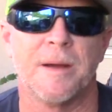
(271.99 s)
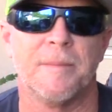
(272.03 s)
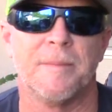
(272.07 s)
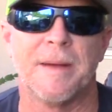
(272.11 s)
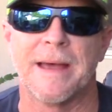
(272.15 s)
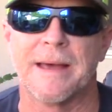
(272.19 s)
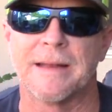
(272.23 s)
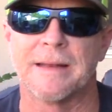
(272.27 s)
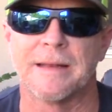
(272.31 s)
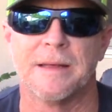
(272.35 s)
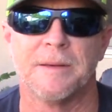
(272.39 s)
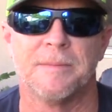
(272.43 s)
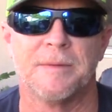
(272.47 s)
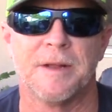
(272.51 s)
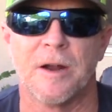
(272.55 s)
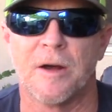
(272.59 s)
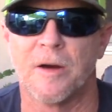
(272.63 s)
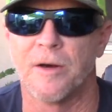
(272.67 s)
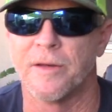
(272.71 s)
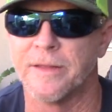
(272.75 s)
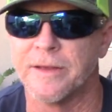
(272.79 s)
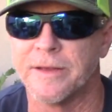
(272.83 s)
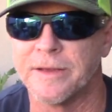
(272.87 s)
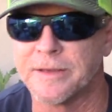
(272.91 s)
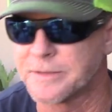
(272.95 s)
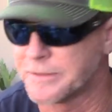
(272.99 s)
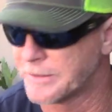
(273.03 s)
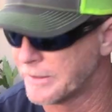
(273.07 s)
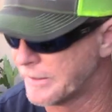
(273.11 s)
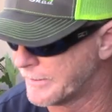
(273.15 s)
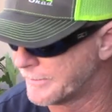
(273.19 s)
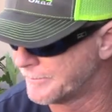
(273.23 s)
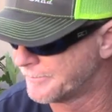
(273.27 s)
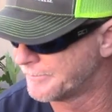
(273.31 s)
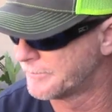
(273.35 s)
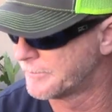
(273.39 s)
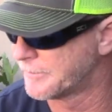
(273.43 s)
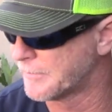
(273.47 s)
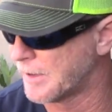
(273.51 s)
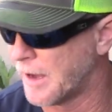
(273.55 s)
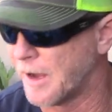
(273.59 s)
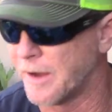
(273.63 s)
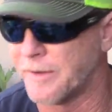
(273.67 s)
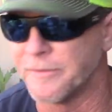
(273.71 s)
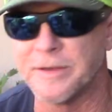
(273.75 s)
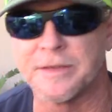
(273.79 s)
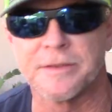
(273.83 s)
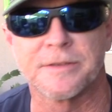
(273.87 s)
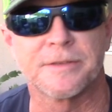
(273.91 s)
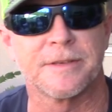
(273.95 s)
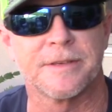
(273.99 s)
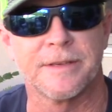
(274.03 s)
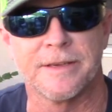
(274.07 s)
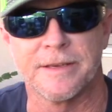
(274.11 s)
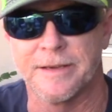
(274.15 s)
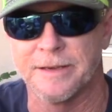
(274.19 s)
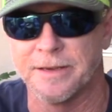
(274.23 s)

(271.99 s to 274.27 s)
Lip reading: I'm ad-libbing all this, and obviously,